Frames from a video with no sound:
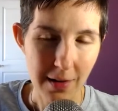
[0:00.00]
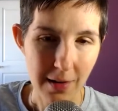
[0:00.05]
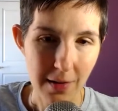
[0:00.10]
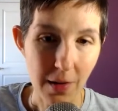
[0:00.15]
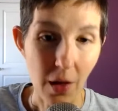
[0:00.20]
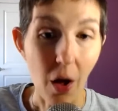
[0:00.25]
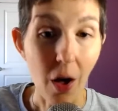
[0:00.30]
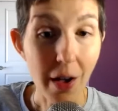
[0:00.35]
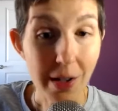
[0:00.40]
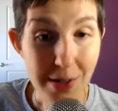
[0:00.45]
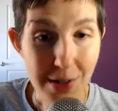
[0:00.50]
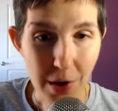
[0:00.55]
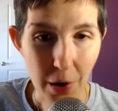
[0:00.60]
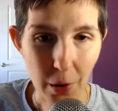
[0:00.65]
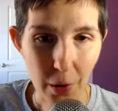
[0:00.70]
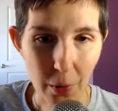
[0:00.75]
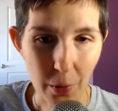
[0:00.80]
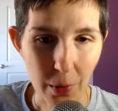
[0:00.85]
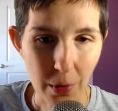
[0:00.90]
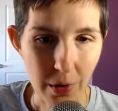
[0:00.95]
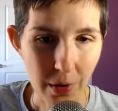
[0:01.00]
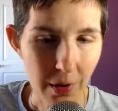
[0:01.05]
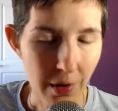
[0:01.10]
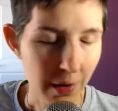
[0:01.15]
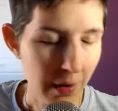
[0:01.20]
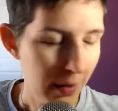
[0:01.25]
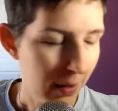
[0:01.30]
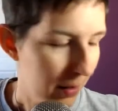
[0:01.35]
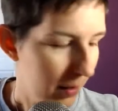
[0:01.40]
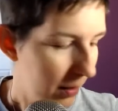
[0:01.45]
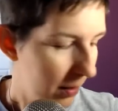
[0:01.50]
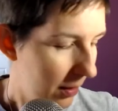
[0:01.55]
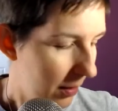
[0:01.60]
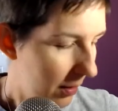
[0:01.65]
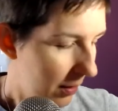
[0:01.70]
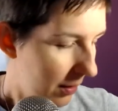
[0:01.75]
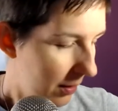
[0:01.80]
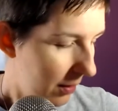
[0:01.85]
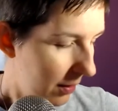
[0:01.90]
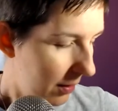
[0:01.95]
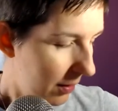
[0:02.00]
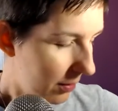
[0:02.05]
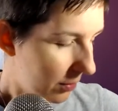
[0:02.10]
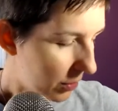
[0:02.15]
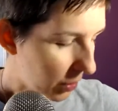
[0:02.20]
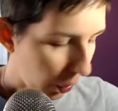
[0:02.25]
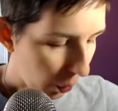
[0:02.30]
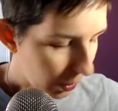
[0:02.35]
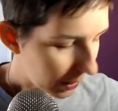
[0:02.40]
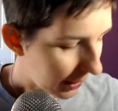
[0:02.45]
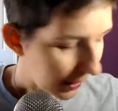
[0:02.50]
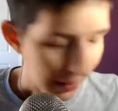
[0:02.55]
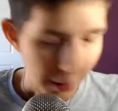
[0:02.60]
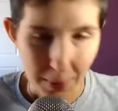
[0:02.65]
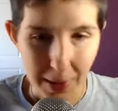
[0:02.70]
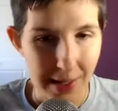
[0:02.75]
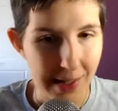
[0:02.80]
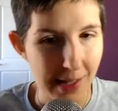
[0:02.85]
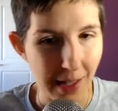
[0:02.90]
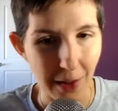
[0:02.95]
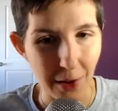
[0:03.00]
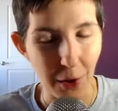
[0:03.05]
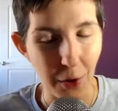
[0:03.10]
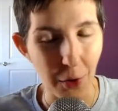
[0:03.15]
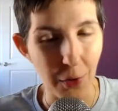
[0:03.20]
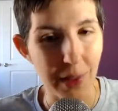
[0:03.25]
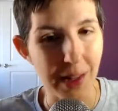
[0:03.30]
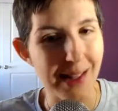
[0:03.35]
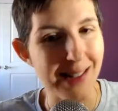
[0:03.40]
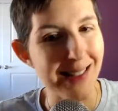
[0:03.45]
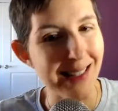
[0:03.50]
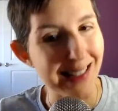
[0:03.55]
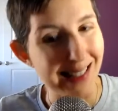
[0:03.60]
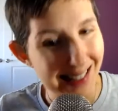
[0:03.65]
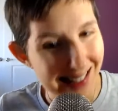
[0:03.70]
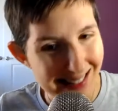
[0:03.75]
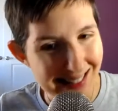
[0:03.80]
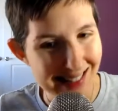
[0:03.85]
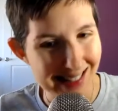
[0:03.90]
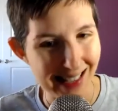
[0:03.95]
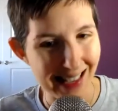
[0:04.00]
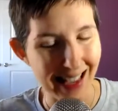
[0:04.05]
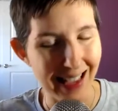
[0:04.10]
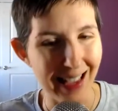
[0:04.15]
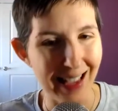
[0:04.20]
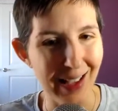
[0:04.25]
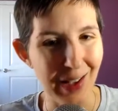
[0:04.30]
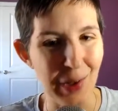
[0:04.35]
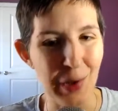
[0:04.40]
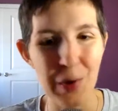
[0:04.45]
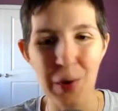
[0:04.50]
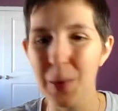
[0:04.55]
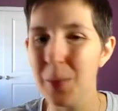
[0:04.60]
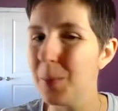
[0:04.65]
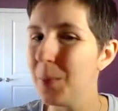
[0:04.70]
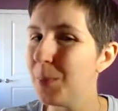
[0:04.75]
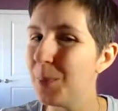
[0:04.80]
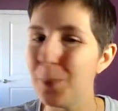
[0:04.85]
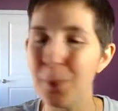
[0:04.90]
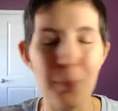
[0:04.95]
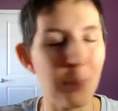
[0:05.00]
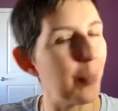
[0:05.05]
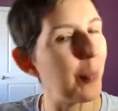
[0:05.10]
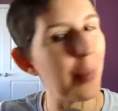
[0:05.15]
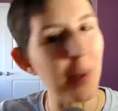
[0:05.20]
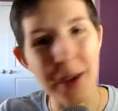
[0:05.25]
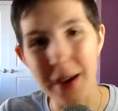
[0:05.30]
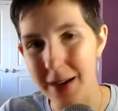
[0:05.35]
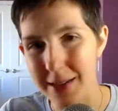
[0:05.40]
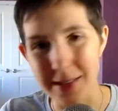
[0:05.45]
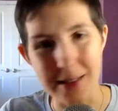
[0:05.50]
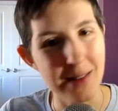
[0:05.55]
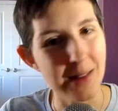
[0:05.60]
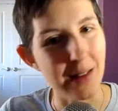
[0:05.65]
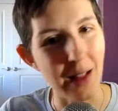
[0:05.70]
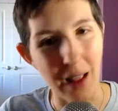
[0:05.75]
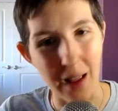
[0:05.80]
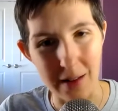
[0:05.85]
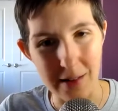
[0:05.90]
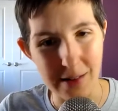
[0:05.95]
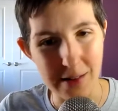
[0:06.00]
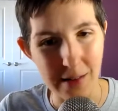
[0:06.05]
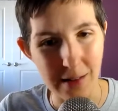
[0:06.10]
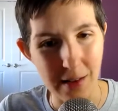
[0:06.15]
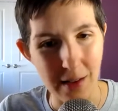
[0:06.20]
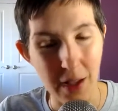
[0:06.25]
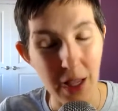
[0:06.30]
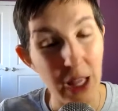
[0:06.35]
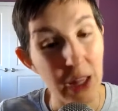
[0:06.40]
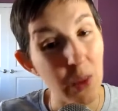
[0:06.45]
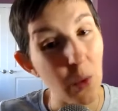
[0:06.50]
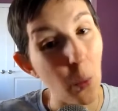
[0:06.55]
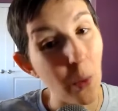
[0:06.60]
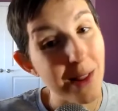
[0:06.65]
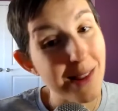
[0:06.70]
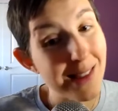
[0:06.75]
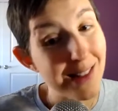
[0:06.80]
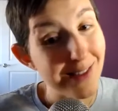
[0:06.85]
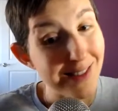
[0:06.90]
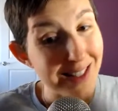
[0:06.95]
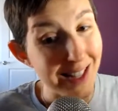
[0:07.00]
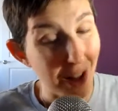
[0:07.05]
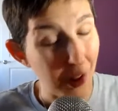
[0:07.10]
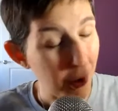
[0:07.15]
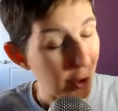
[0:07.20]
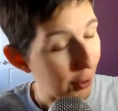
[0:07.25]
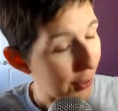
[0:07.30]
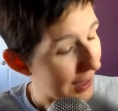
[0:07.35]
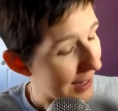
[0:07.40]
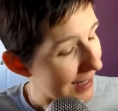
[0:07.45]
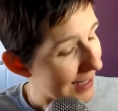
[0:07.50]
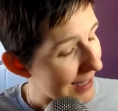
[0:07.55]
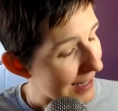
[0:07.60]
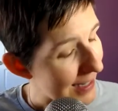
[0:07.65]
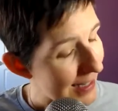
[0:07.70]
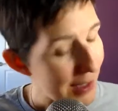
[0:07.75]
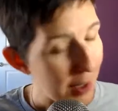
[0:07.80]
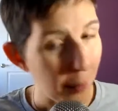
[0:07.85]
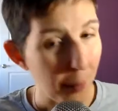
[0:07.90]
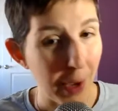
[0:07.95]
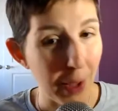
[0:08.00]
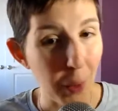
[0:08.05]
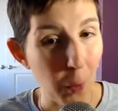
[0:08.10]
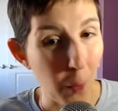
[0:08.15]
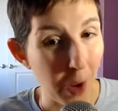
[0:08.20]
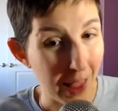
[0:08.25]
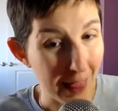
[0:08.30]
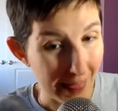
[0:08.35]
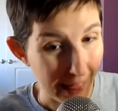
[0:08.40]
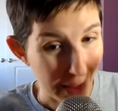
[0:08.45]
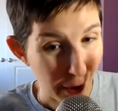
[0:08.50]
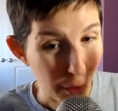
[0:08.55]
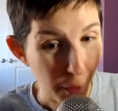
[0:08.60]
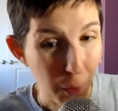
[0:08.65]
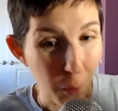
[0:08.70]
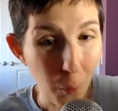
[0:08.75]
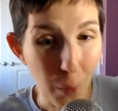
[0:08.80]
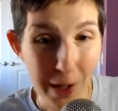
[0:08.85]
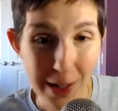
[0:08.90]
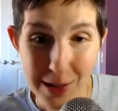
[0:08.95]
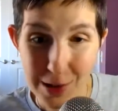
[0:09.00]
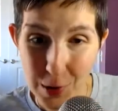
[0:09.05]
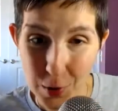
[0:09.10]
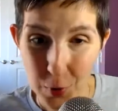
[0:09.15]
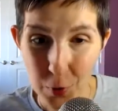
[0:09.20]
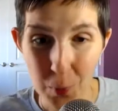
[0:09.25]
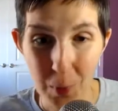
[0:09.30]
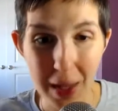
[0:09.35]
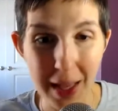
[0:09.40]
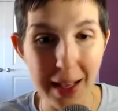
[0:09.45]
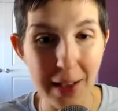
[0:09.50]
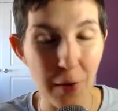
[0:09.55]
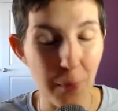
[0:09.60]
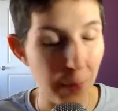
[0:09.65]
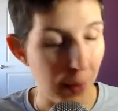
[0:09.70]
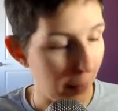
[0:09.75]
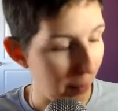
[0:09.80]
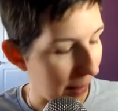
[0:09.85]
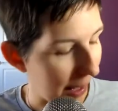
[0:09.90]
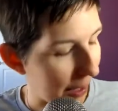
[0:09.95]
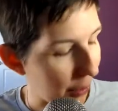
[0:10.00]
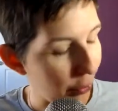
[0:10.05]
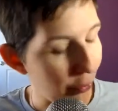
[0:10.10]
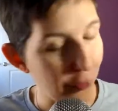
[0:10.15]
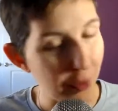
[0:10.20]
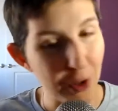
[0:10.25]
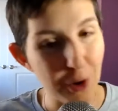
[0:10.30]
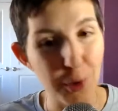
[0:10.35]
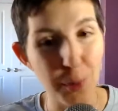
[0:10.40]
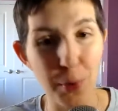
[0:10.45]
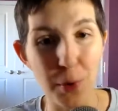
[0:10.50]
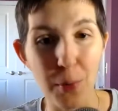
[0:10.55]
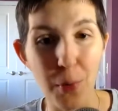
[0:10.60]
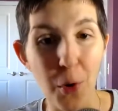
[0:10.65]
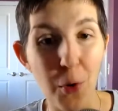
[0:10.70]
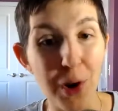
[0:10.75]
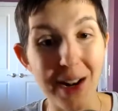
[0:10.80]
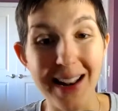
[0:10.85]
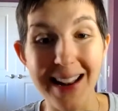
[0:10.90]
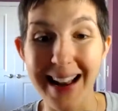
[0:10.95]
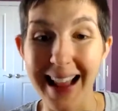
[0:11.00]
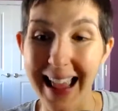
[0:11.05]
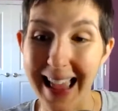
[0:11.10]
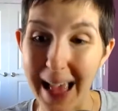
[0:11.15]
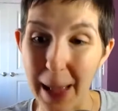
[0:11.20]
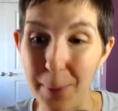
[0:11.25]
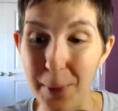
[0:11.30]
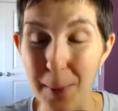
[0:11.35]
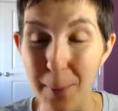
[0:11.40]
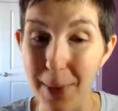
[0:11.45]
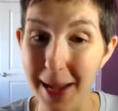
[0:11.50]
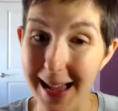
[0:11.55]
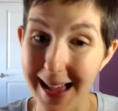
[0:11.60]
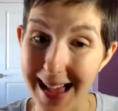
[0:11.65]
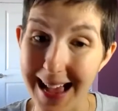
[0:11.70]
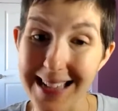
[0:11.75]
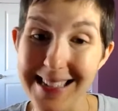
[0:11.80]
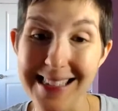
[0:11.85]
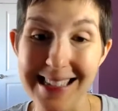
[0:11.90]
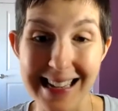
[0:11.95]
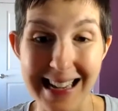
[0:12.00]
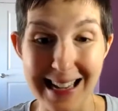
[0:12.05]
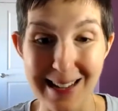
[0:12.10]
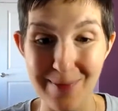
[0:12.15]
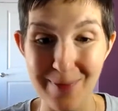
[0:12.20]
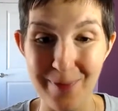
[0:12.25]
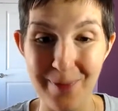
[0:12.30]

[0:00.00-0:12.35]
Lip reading: Also, don't let anybody tell you that it's easy, because it's not. The ones that are telling you that it's easy, by the way, they're the ones who may have been battlefield promoted and it happened by accident.